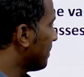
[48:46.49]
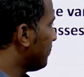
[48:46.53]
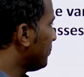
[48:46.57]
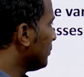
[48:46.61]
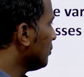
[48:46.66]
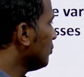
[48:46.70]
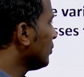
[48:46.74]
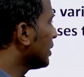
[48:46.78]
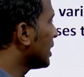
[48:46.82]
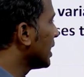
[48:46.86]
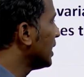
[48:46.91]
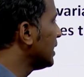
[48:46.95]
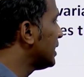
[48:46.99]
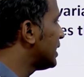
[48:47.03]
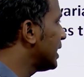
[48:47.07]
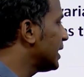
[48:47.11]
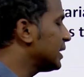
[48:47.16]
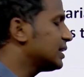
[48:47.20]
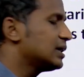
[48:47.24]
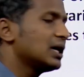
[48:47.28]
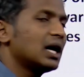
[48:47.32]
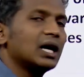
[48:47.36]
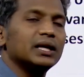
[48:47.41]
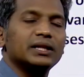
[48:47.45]
We can
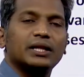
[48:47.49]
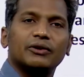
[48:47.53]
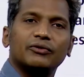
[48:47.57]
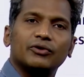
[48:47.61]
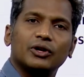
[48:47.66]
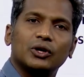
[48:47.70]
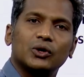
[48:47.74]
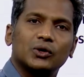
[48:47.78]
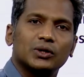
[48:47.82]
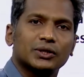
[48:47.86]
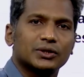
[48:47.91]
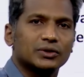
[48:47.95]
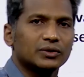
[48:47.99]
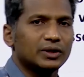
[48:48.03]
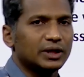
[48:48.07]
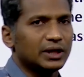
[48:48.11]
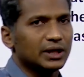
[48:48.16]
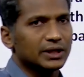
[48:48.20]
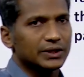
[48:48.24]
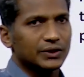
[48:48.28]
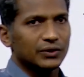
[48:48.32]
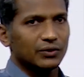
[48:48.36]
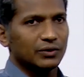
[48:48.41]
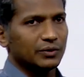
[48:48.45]
take the other way also, it
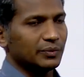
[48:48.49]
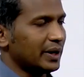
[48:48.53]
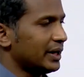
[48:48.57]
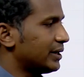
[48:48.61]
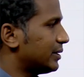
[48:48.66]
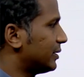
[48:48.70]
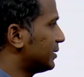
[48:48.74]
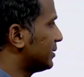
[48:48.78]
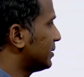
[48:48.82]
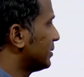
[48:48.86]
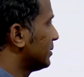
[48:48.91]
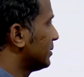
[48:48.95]
does not matter,